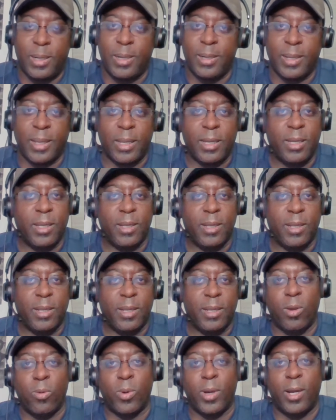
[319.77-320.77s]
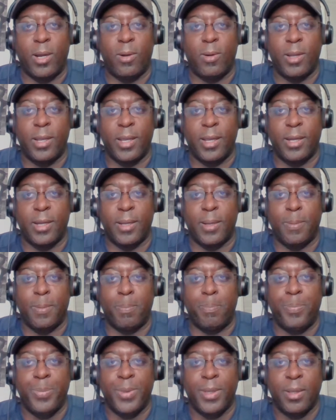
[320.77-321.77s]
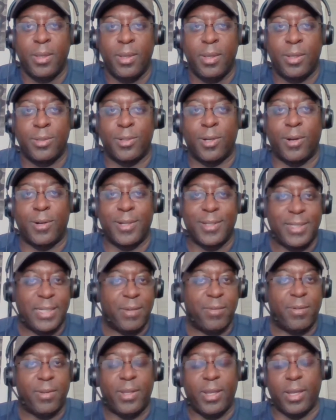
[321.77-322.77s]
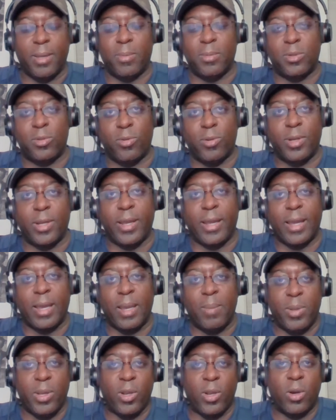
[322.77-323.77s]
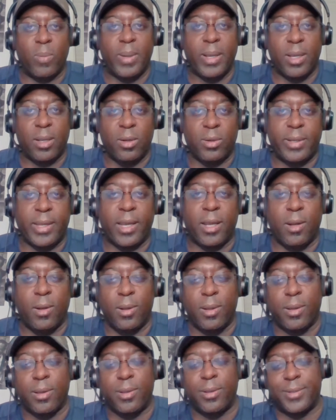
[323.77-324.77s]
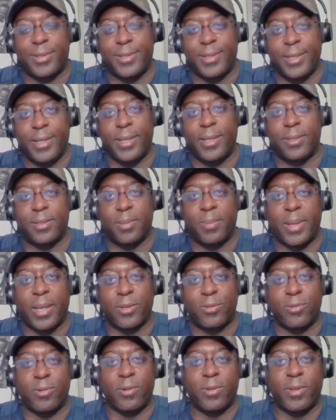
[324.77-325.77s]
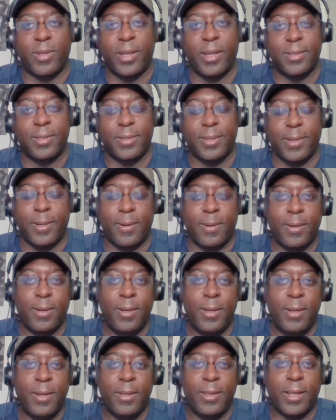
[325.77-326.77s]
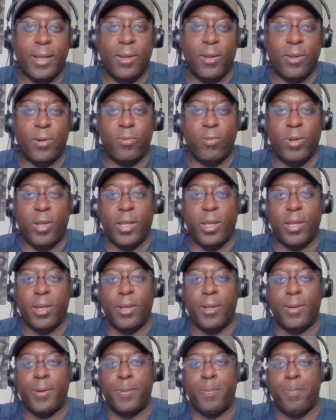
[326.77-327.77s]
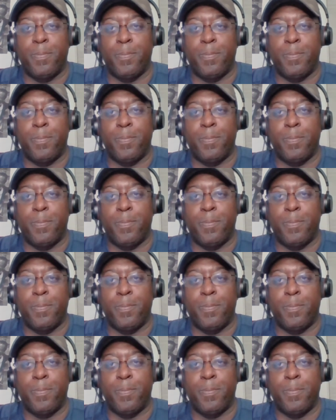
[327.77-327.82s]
they did really well. And it's hard to see everything during the game, but you go back and take a look, you see some extra things there that looked really good.